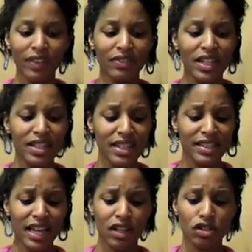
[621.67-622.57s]
This, it
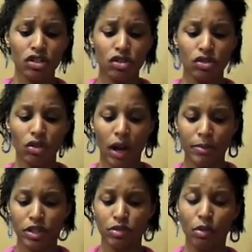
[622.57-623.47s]
tends to
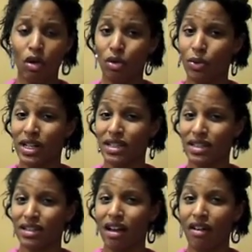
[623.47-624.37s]
smoke when it's
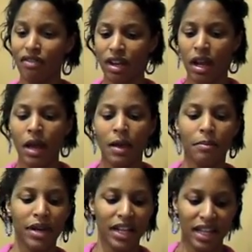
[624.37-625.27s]
in the oven,
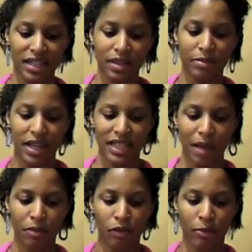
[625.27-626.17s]
but it is the best
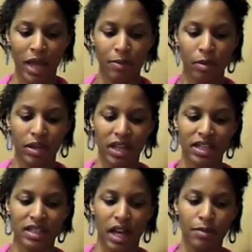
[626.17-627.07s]
type of paper
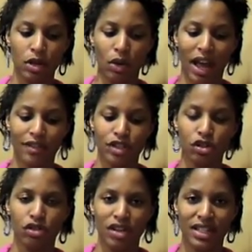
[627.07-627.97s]
because you don't have
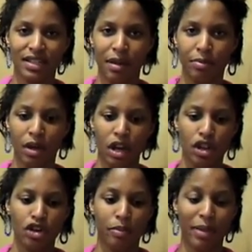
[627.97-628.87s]
to grease up
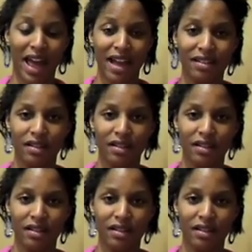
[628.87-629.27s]
your pan.